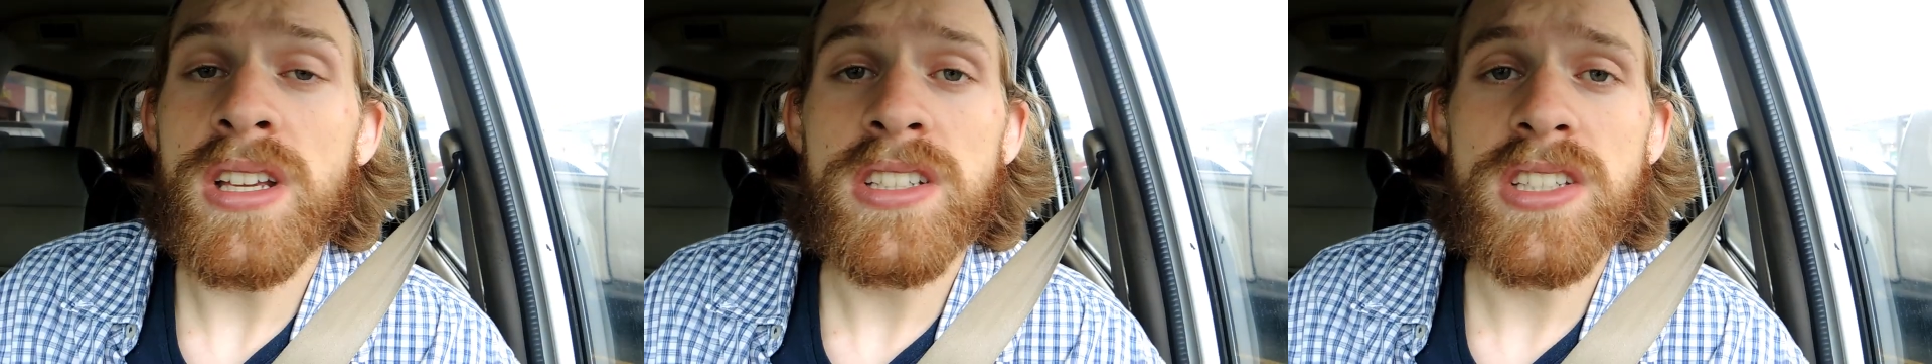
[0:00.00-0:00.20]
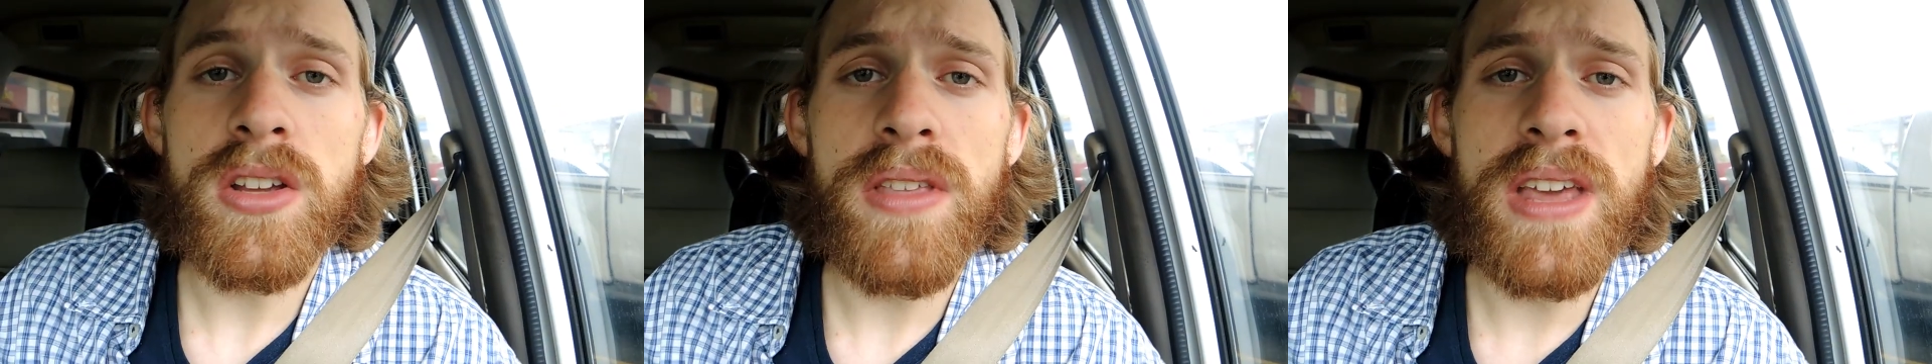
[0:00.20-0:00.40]

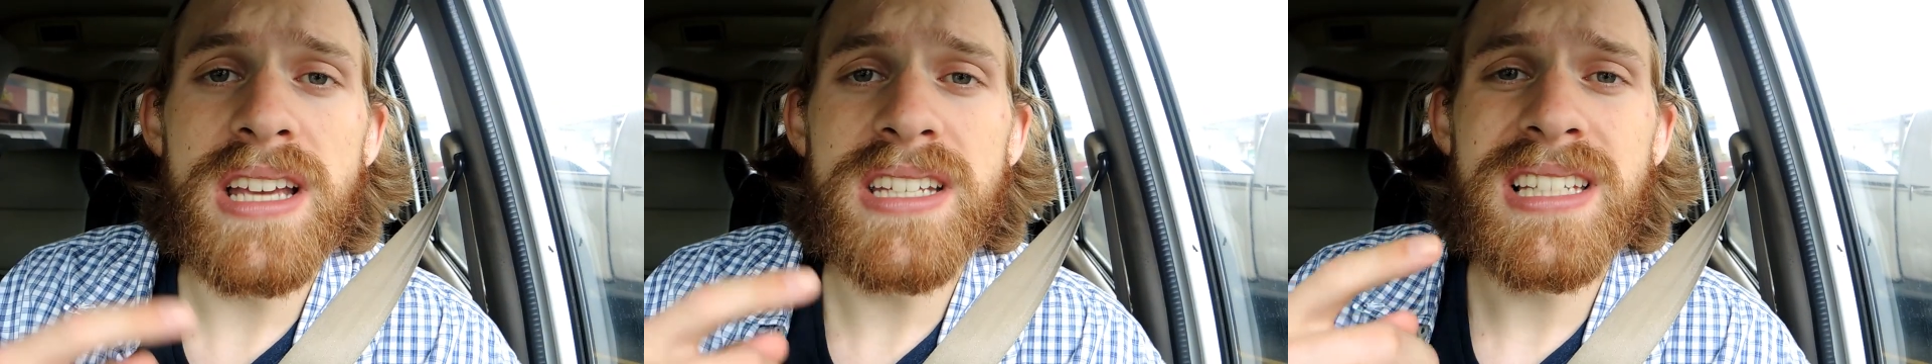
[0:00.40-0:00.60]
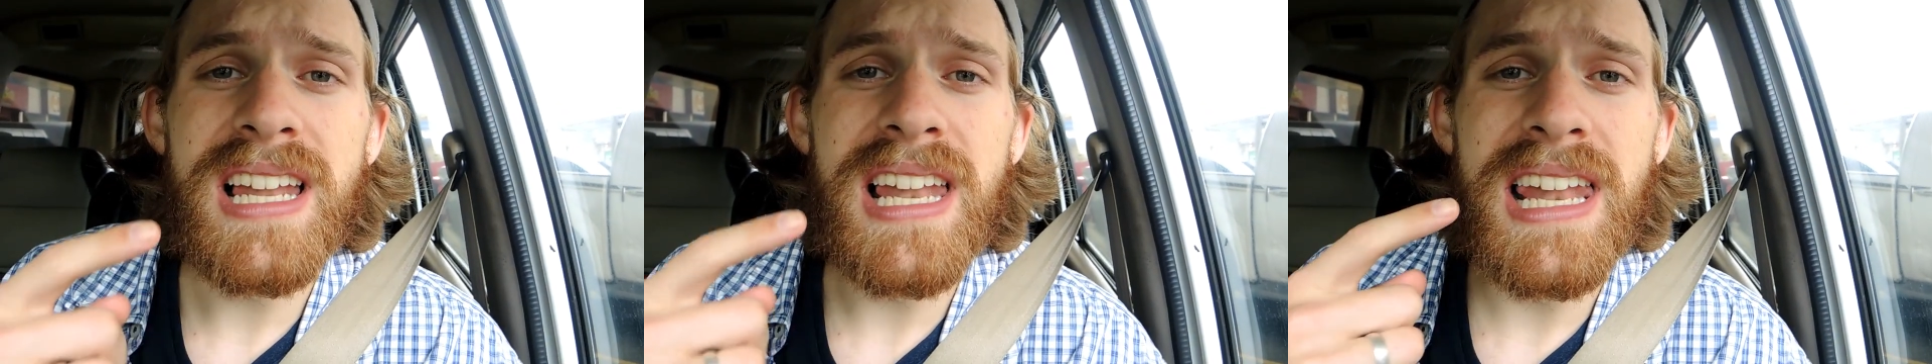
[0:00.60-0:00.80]
So
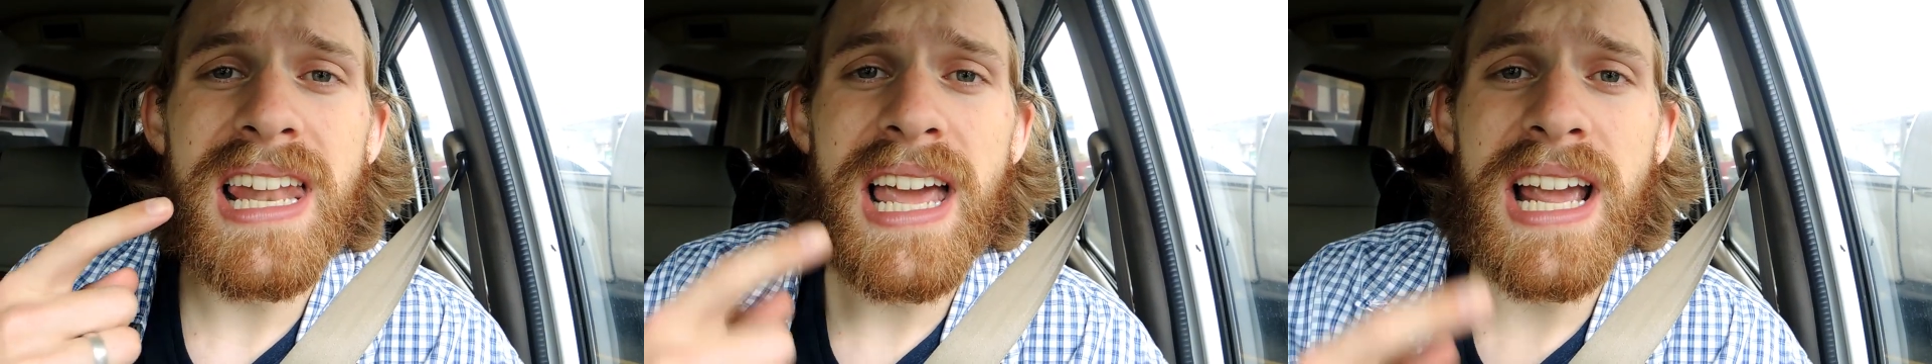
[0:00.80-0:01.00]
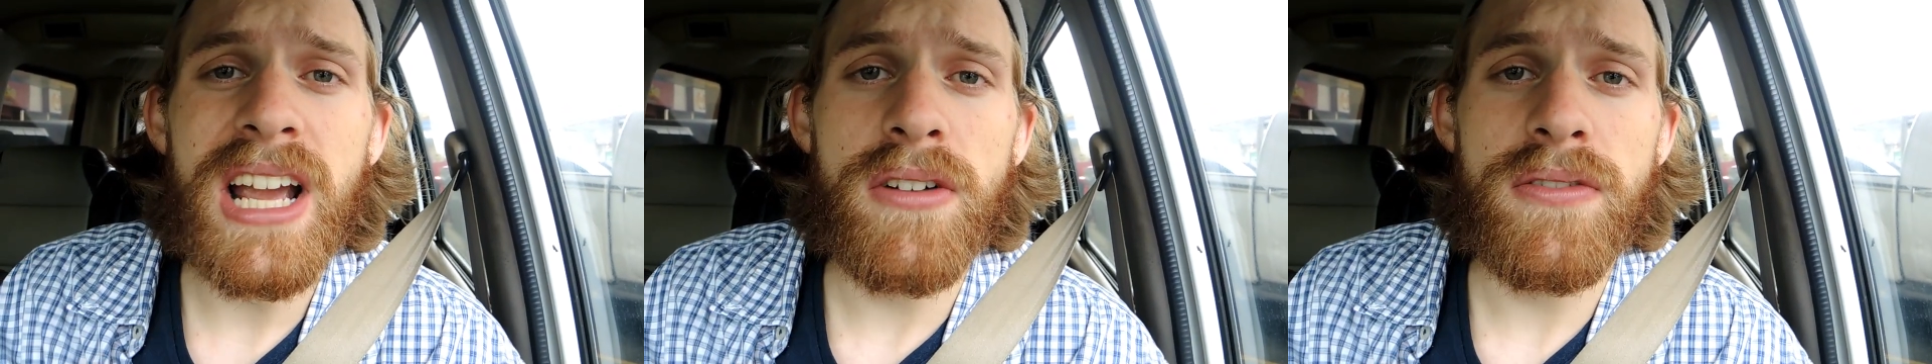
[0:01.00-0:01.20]
there's a
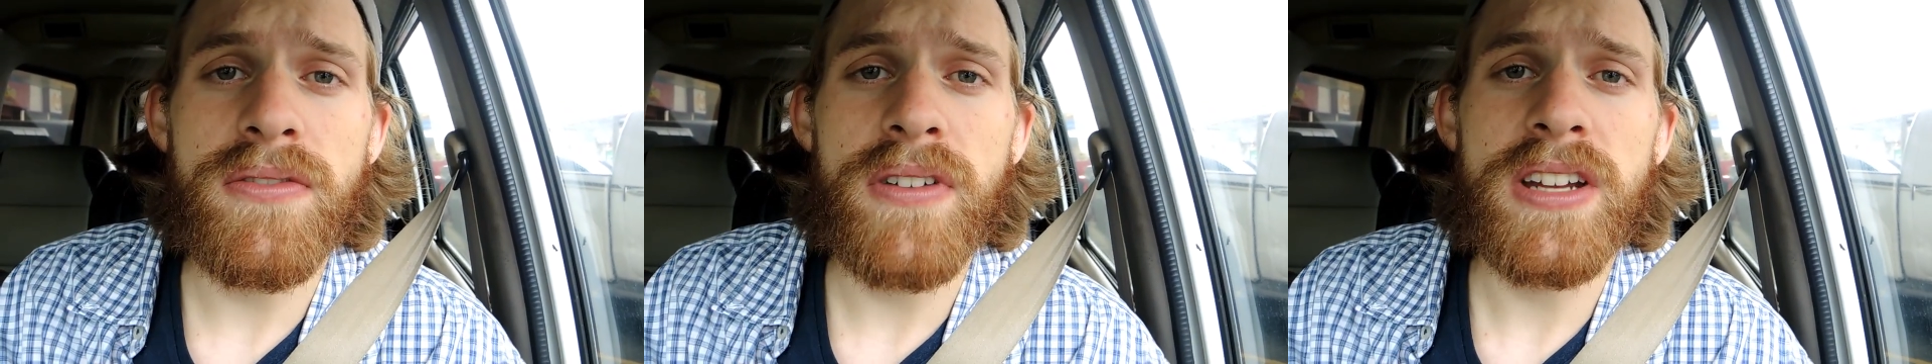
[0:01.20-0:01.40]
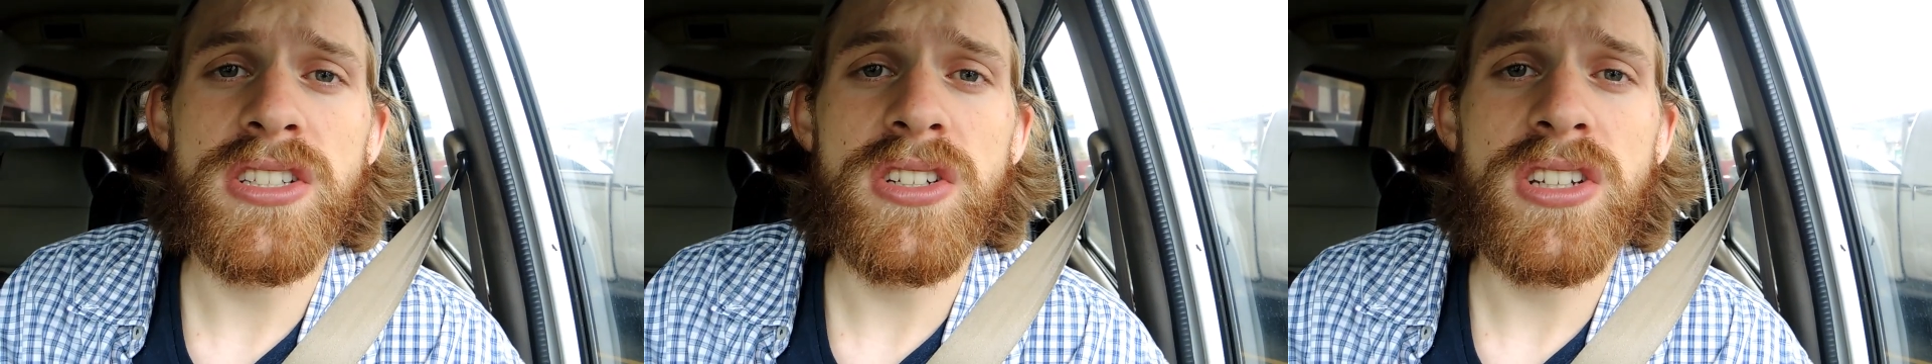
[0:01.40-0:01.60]
lack of
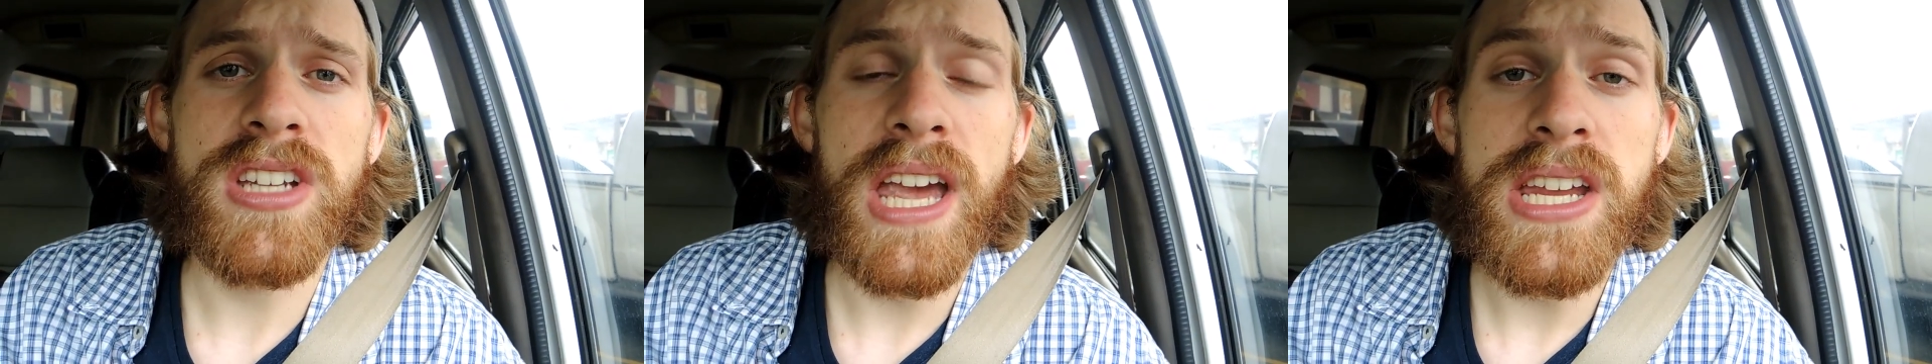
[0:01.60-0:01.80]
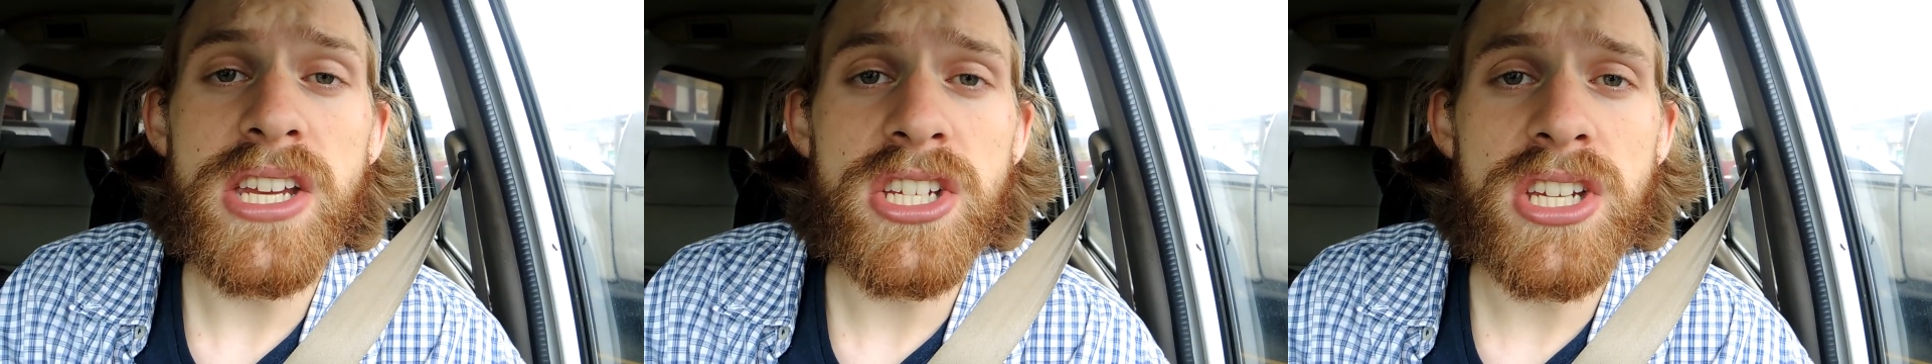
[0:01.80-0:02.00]

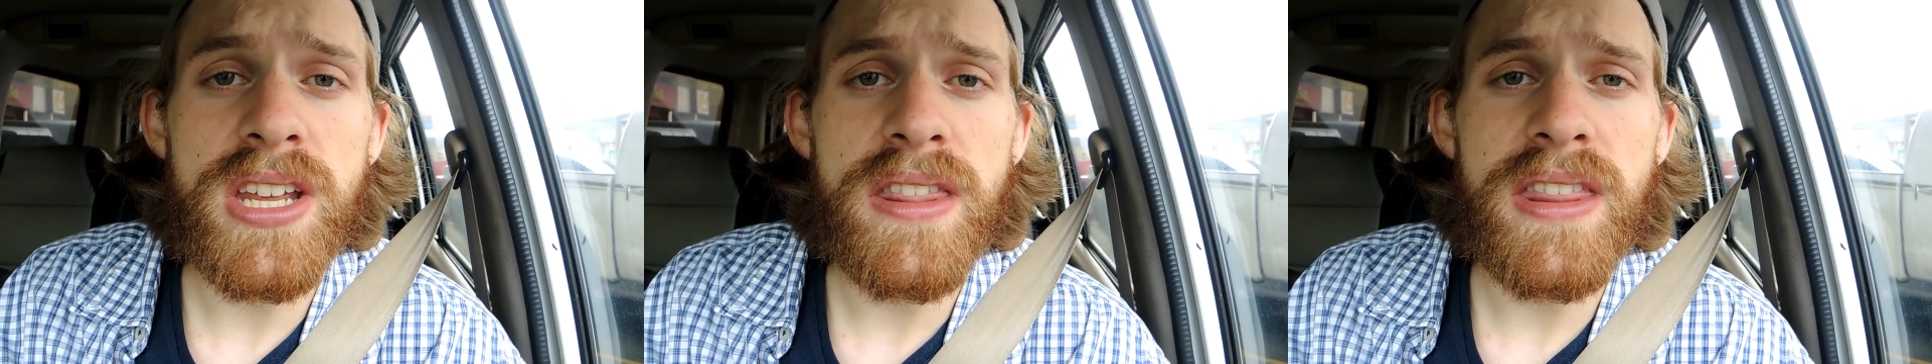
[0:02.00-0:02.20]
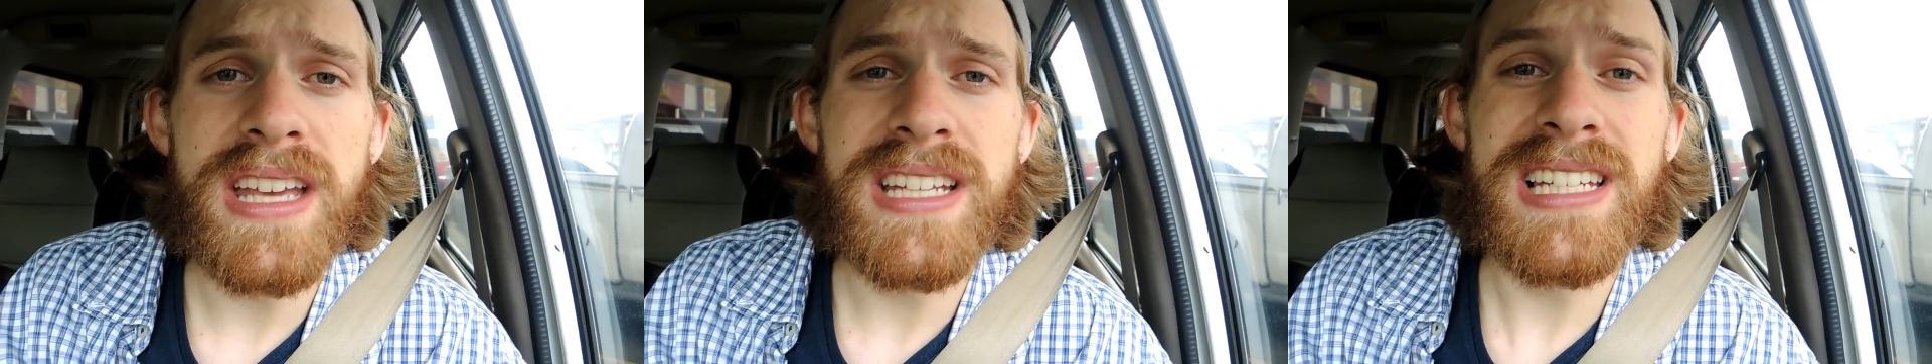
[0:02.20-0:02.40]

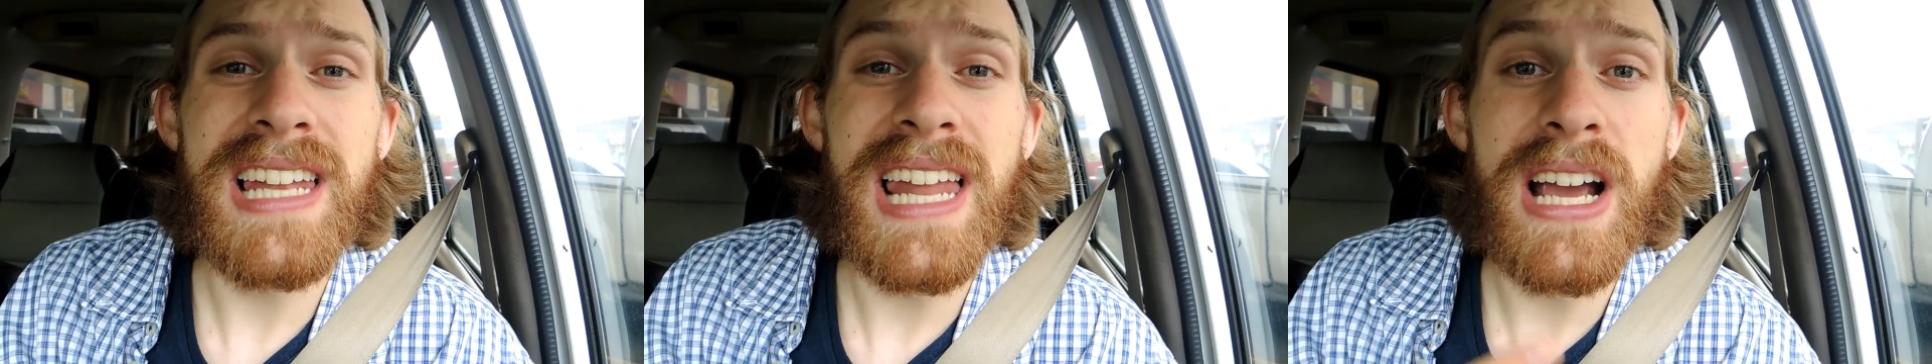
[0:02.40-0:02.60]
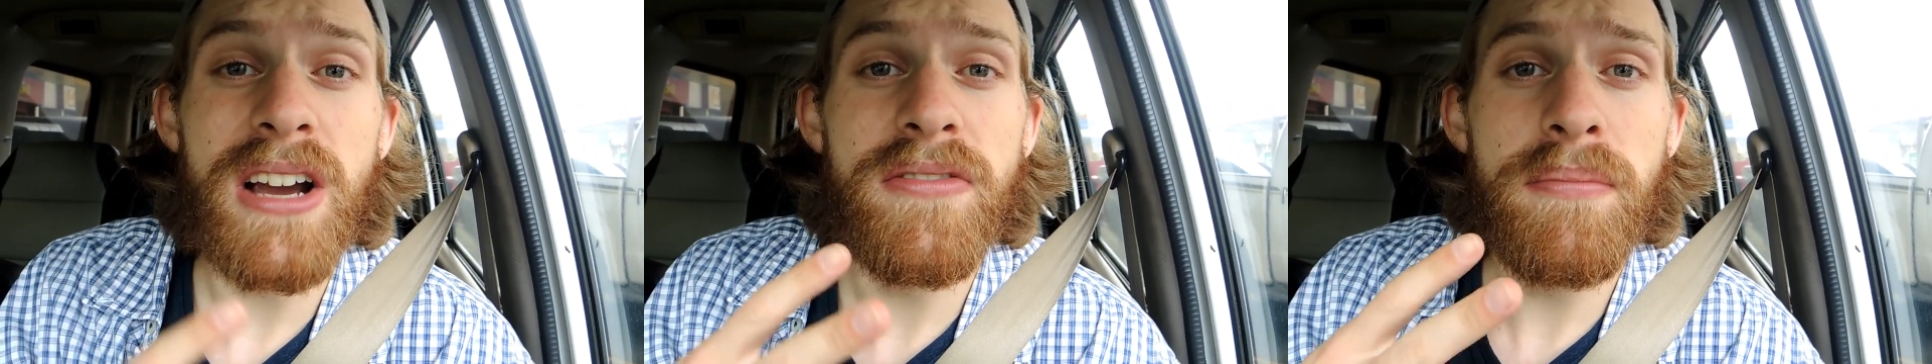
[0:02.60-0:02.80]
education, there's a
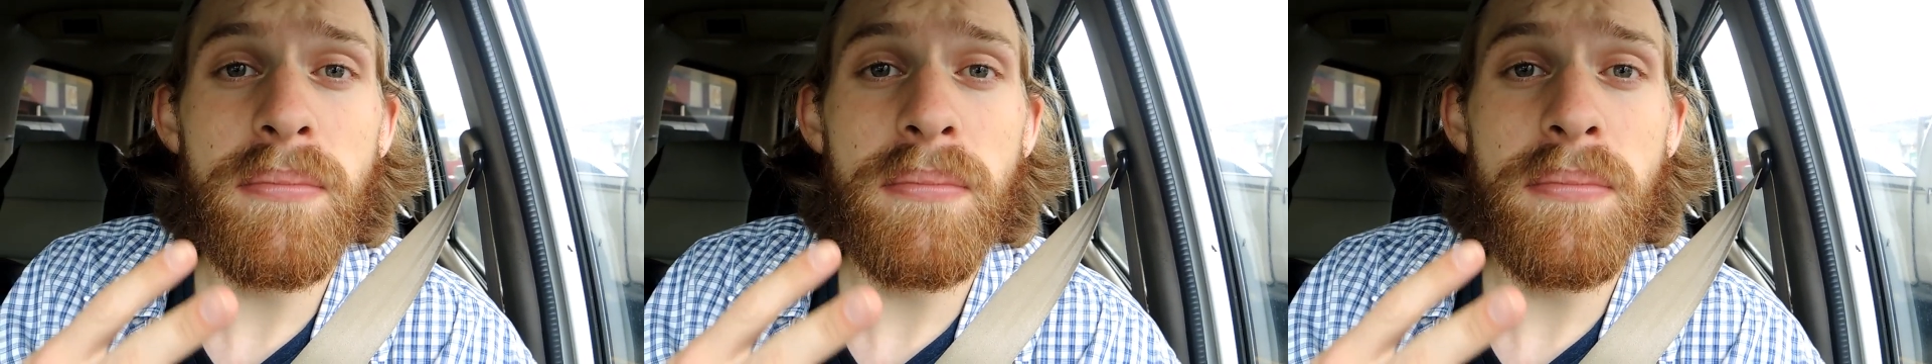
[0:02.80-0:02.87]
lack of